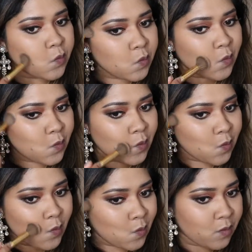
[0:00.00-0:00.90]

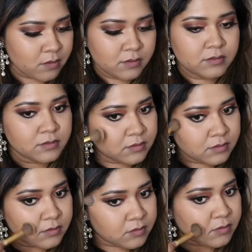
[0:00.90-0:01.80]

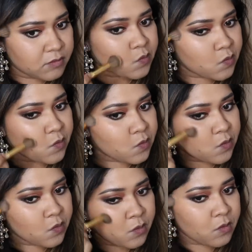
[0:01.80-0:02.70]

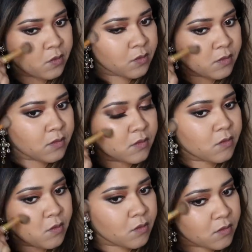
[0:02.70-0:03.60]

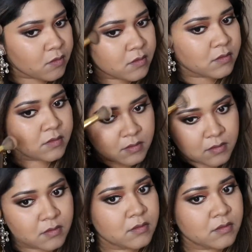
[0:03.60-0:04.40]
(silence)